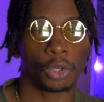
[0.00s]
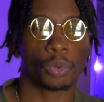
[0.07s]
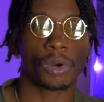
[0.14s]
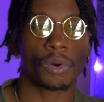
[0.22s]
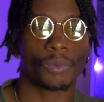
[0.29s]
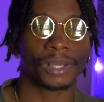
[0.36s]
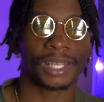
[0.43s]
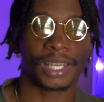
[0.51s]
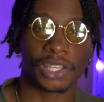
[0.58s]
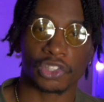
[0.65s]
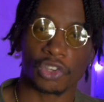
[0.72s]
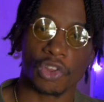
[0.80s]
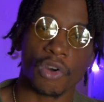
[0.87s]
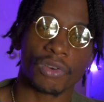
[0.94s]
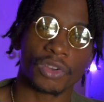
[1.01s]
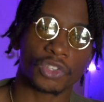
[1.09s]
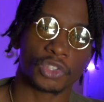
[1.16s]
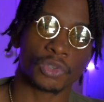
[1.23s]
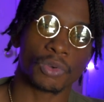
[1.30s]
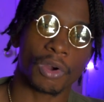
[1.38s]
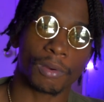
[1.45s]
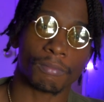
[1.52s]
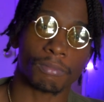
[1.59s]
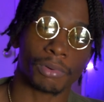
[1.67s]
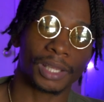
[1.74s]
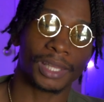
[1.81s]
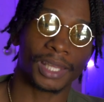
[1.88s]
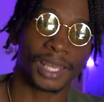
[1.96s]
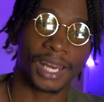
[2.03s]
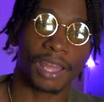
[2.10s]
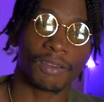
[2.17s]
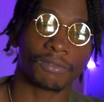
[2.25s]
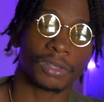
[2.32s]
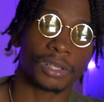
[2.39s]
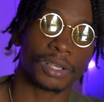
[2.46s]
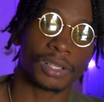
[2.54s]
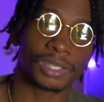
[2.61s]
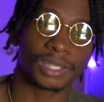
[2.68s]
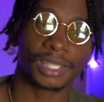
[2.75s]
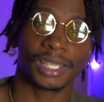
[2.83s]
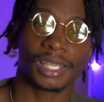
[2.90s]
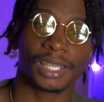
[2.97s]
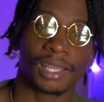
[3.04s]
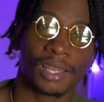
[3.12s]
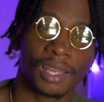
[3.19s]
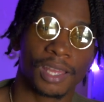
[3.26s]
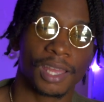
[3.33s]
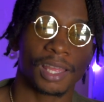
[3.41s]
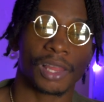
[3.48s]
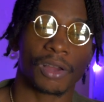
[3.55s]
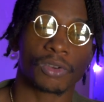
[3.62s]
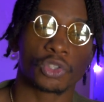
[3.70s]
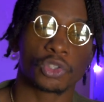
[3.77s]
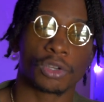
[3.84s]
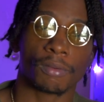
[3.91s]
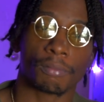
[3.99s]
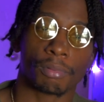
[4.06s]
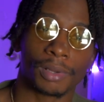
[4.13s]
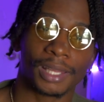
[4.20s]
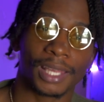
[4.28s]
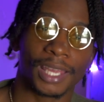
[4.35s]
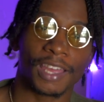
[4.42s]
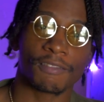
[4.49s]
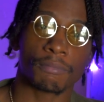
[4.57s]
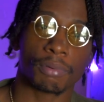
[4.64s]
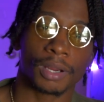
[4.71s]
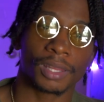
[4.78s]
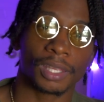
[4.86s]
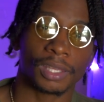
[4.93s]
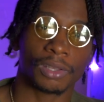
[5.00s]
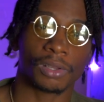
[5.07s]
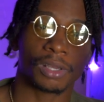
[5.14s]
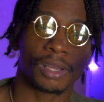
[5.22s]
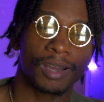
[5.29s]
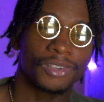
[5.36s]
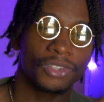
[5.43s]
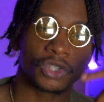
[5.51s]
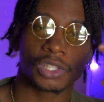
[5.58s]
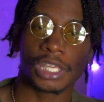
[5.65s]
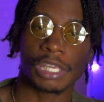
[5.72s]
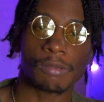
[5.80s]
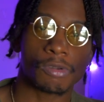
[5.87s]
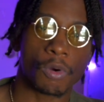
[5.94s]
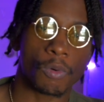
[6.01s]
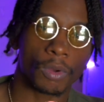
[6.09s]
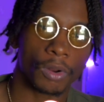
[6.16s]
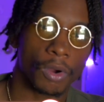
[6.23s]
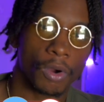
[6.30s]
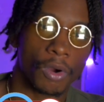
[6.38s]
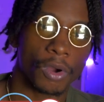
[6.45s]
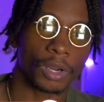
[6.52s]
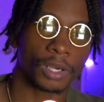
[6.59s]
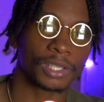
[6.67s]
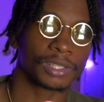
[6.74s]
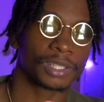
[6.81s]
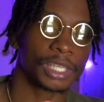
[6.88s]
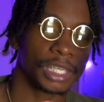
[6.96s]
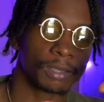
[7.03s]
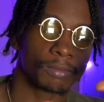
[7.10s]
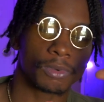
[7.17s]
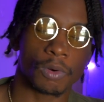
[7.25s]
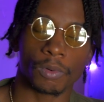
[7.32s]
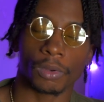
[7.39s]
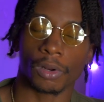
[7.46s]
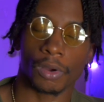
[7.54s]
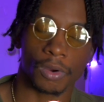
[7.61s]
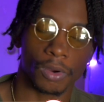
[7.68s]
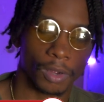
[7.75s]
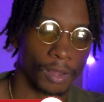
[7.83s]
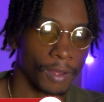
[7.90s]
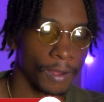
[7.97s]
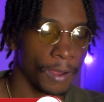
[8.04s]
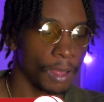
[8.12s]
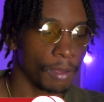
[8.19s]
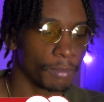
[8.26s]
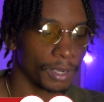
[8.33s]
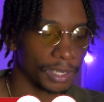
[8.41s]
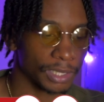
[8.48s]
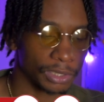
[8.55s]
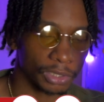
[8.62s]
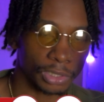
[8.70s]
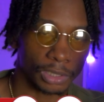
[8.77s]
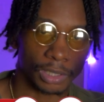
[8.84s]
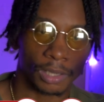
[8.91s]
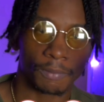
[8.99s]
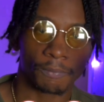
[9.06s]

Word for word: Lord willing, as long as you are breathing and have lungs, as long as you're breathing, have breath in your lungs, just keep going hard. Just keep going hard. Because, look,